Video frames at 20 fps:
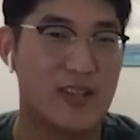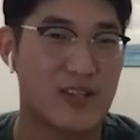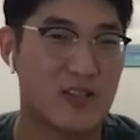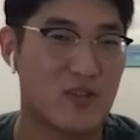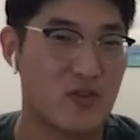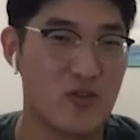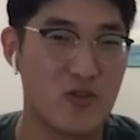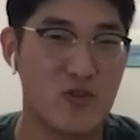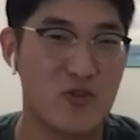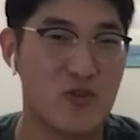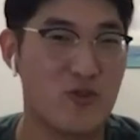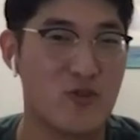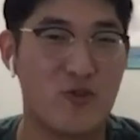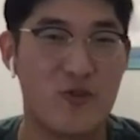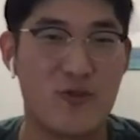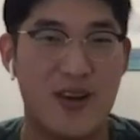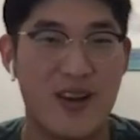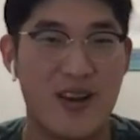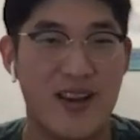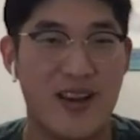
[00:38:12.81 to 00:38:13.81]
now this
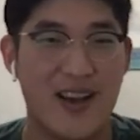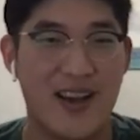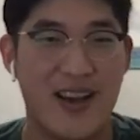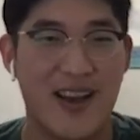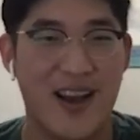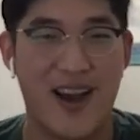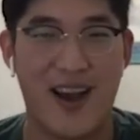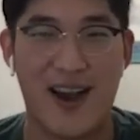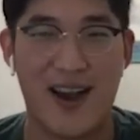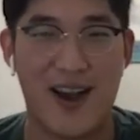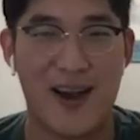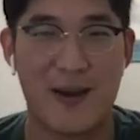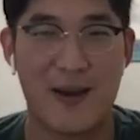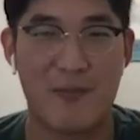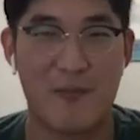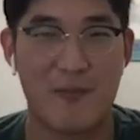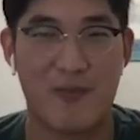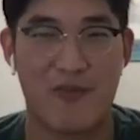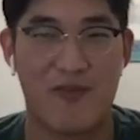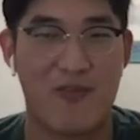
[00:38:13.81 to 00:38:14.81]
new
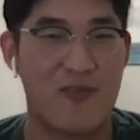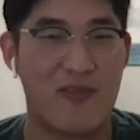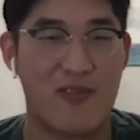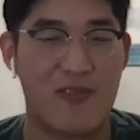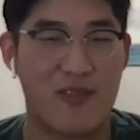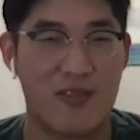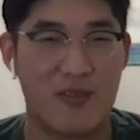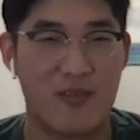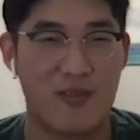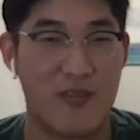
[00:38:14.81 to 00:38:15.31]
um,